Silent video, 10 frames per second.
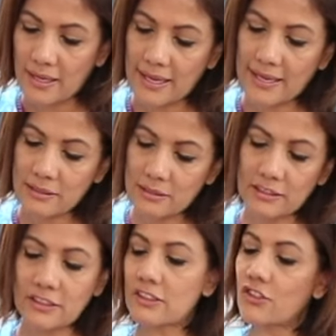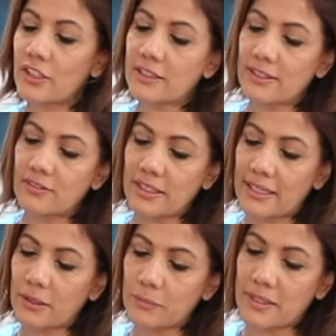And another trick that really
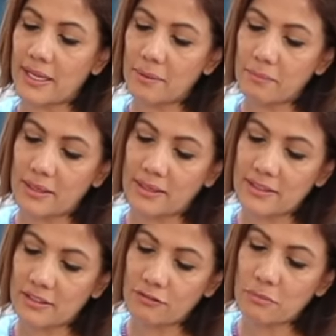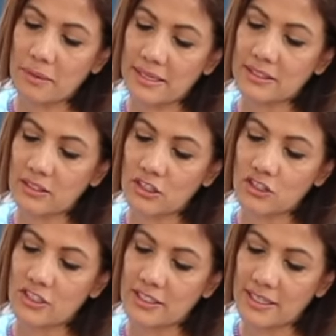helps the Emla is if you massage
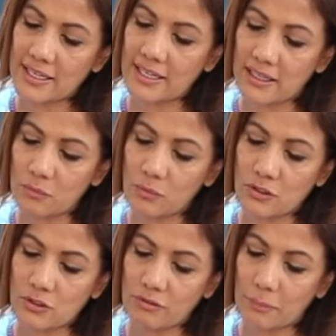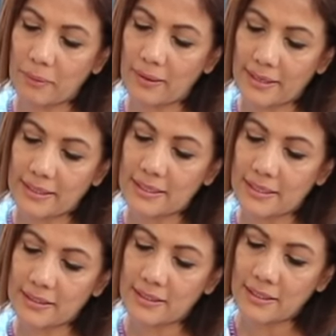it in once you've applied
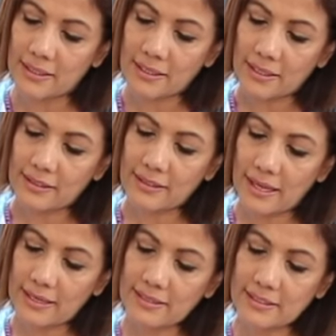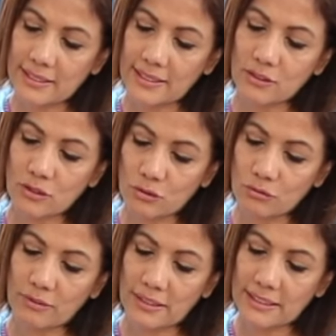it, that tends
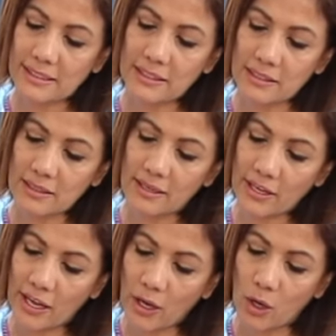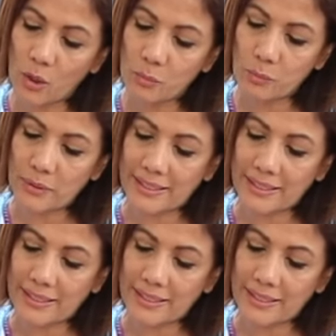to really help